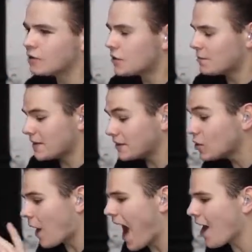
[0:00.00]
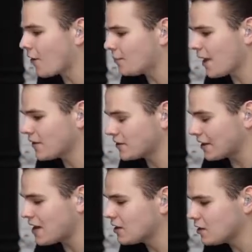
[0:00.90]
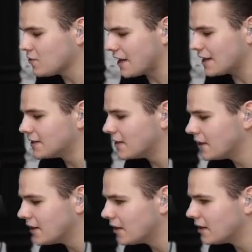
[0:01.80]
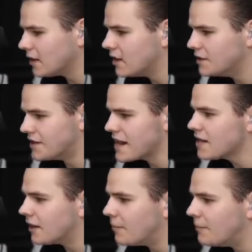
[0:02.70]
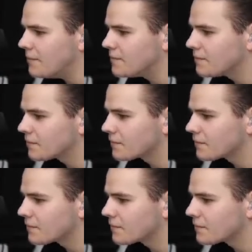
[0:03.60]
included plane. This is no add-on plane. This is included. Damn.